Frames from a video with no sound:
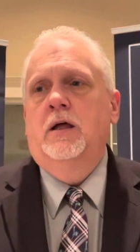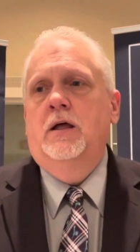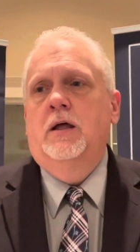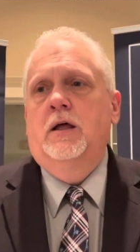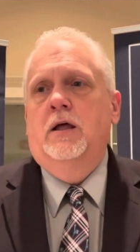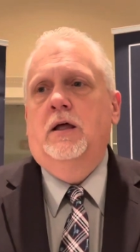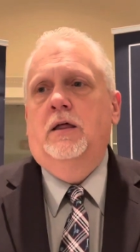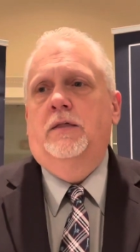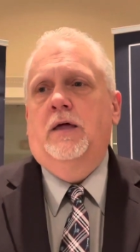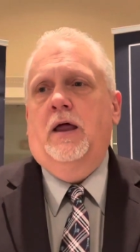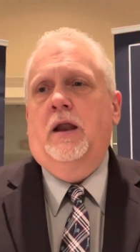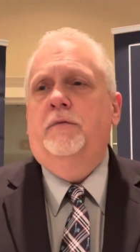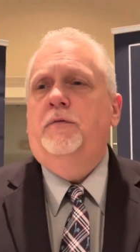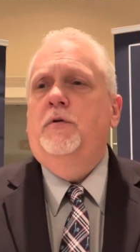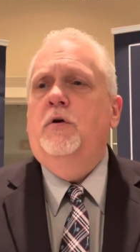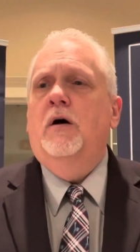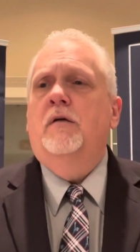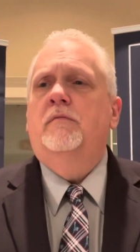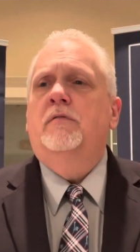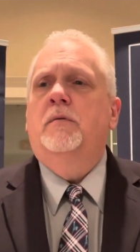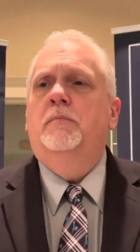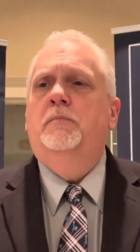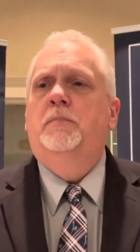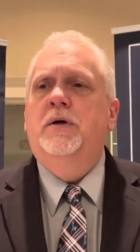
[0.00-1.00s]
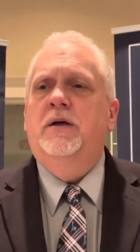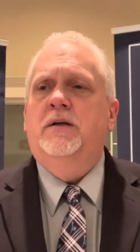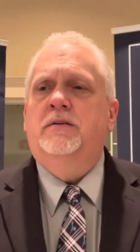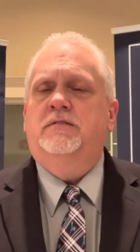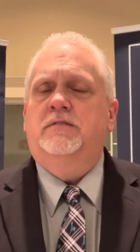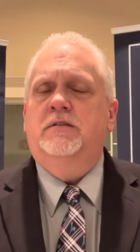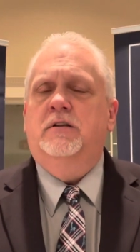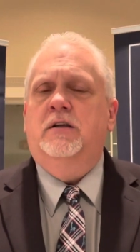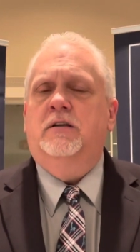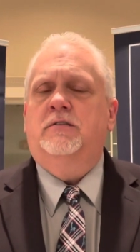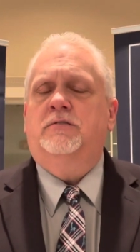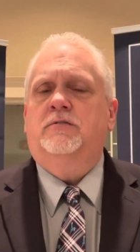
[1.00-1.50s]
that if you have a
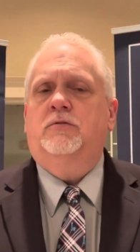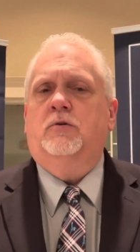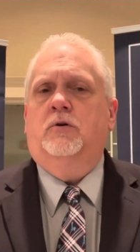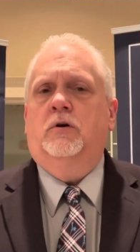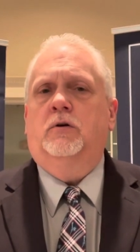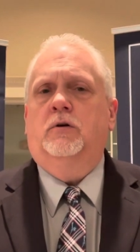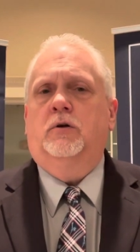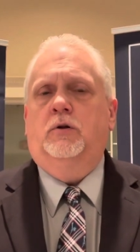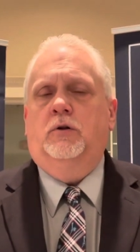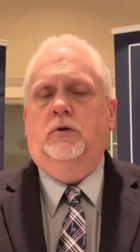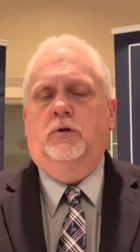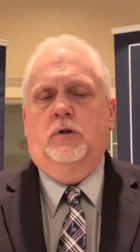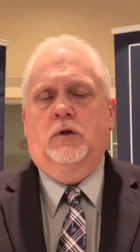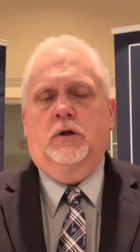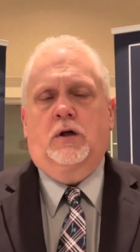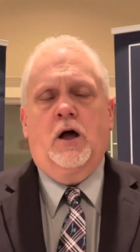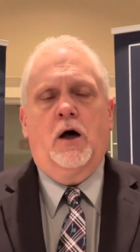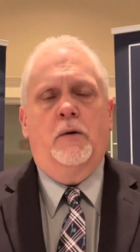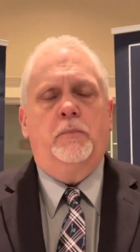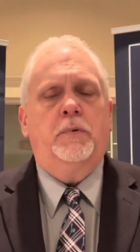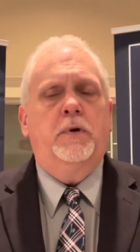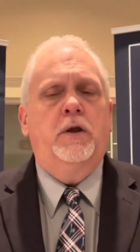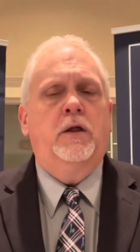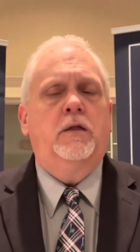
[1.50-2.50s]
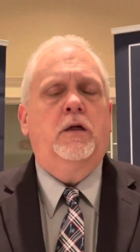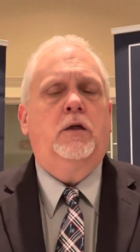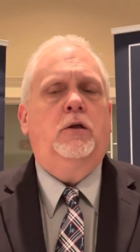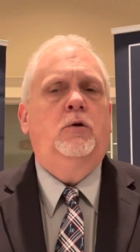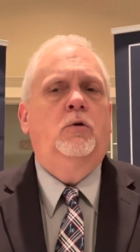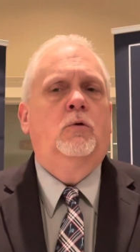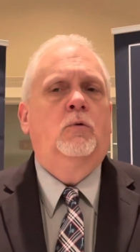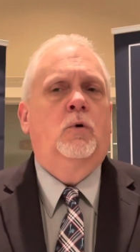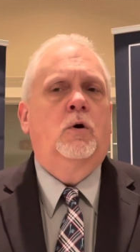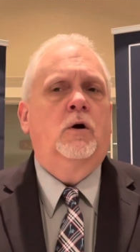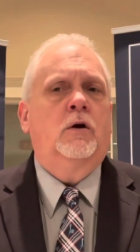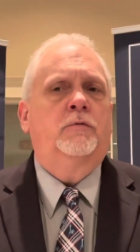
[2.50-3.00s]
business or the company that
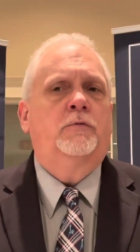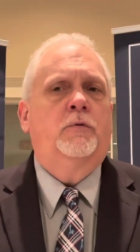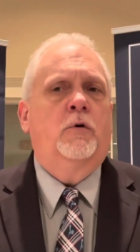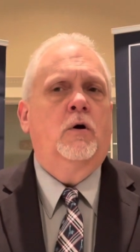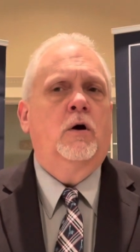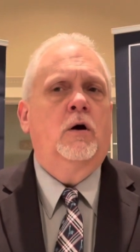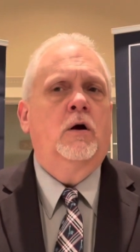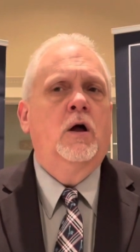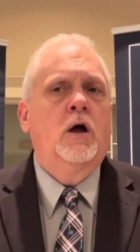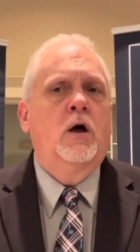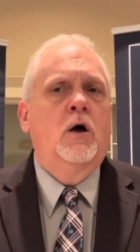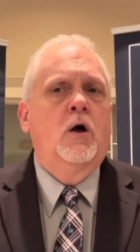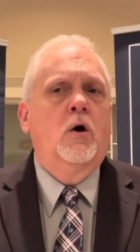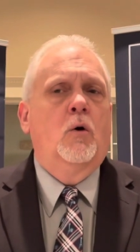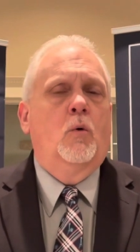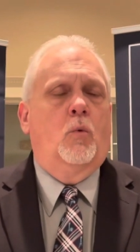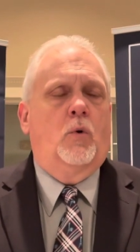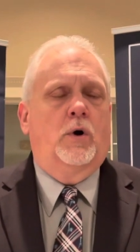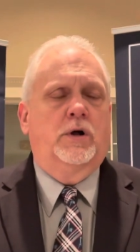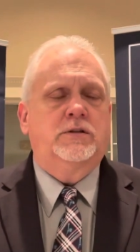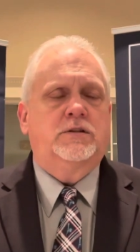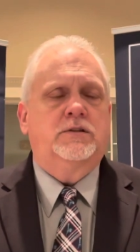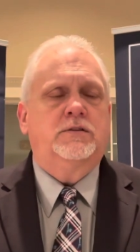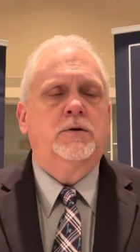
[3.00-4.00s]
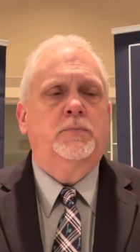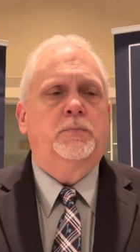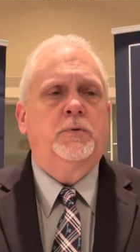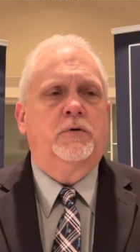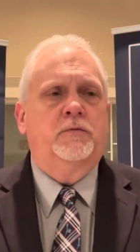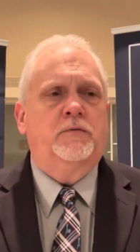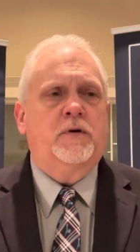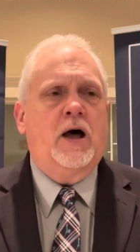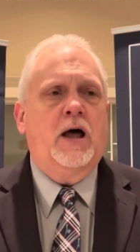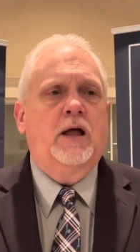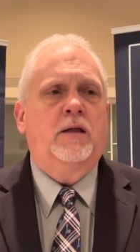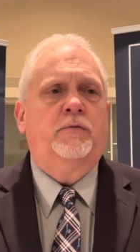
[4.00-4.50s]
you work for wants to
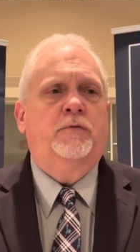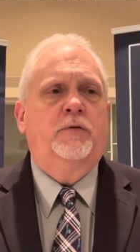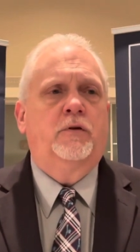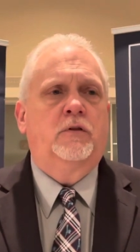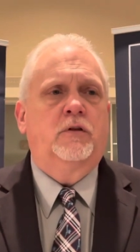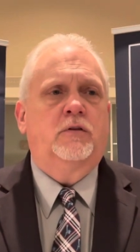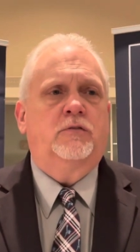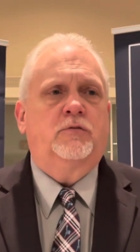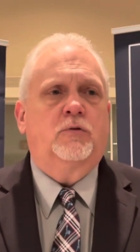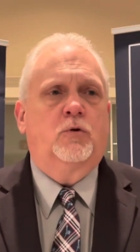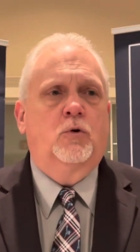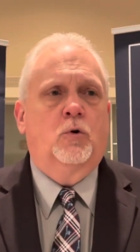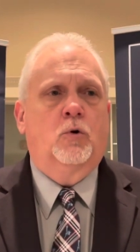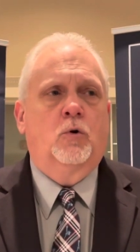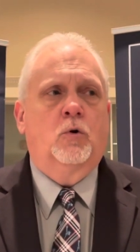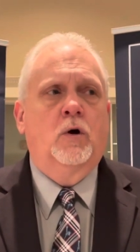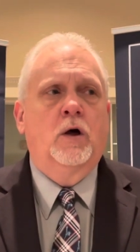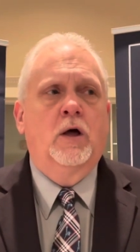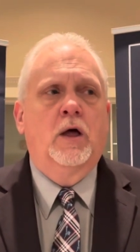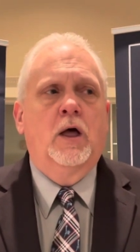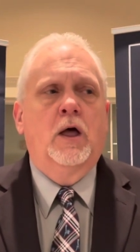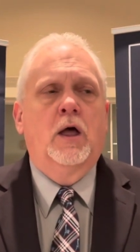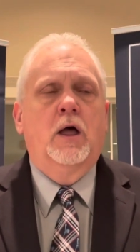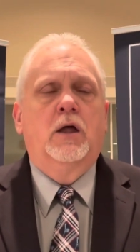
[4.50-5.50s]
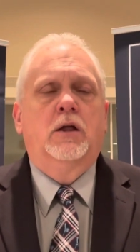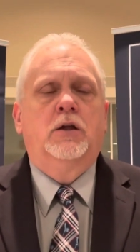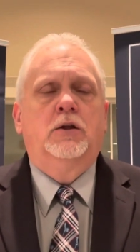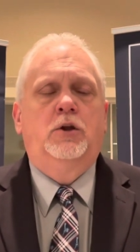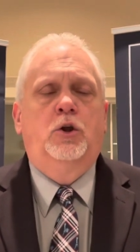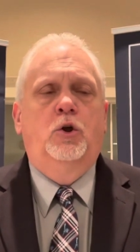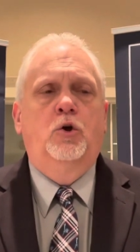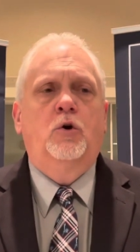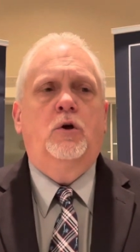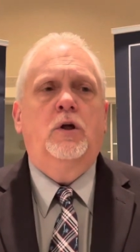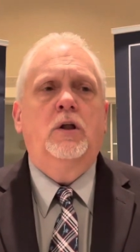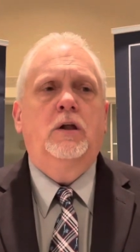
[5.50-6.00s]
provide for the school,
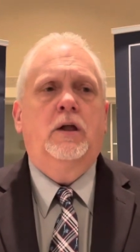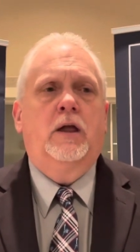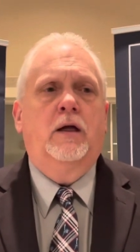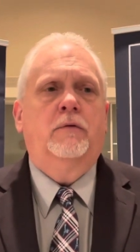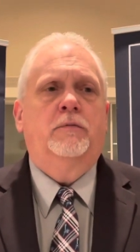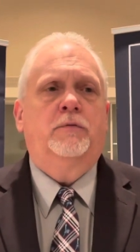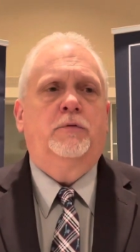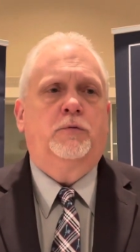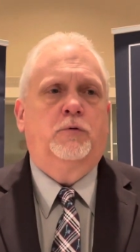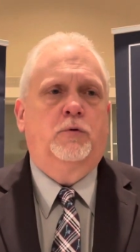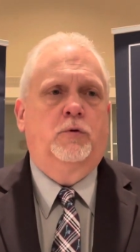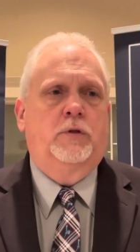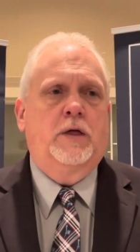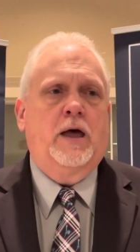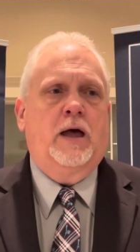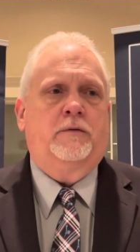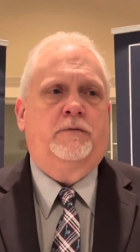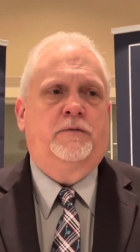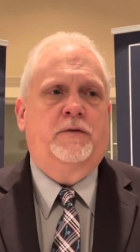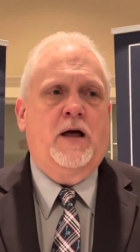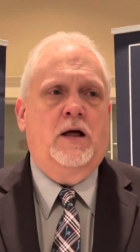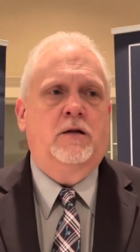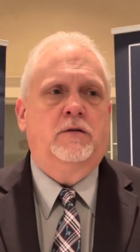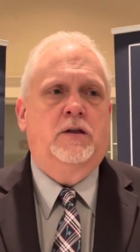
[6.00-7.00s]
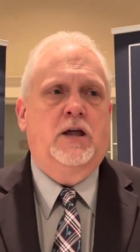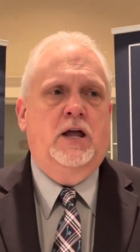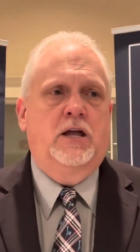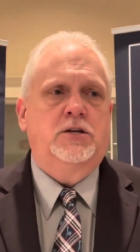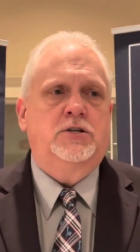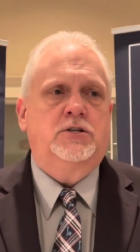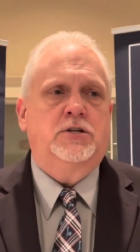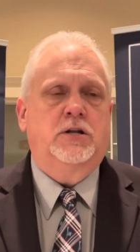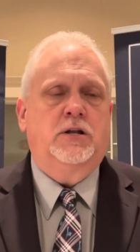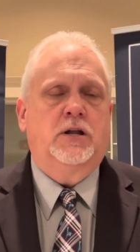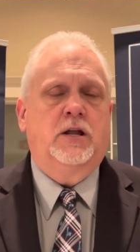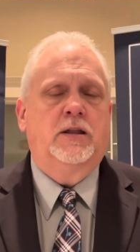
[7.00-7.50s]
you can give through that
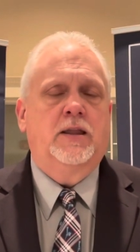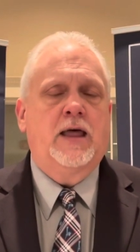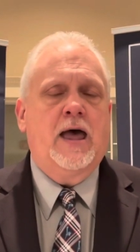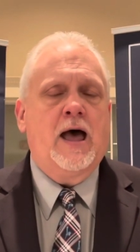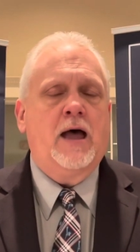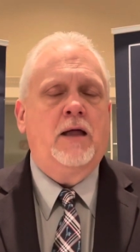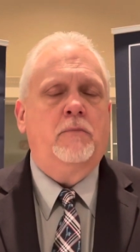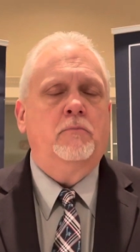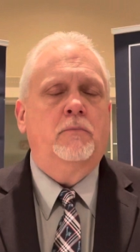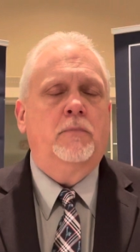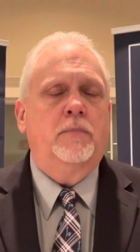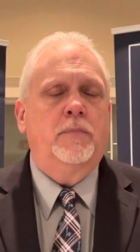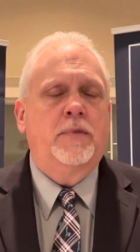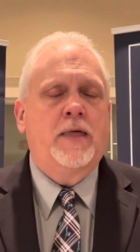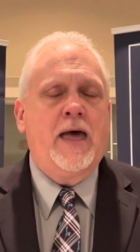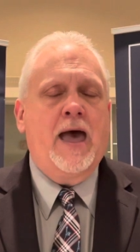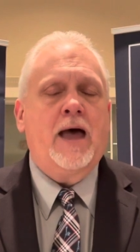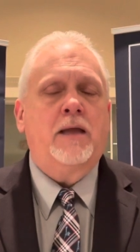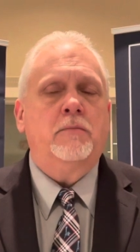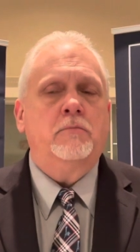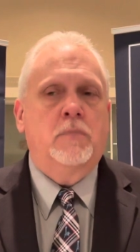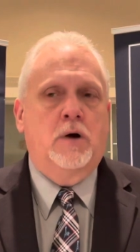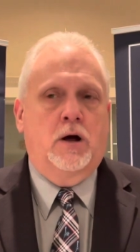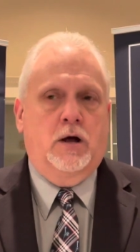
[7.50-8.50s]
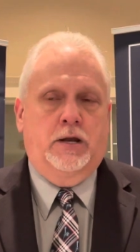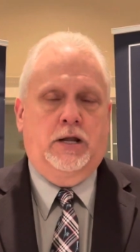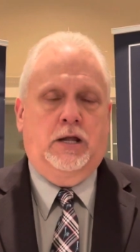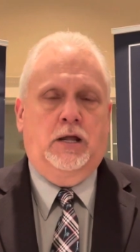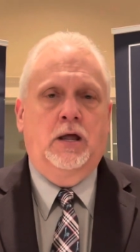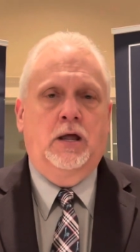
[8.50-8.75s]
foundation. And that money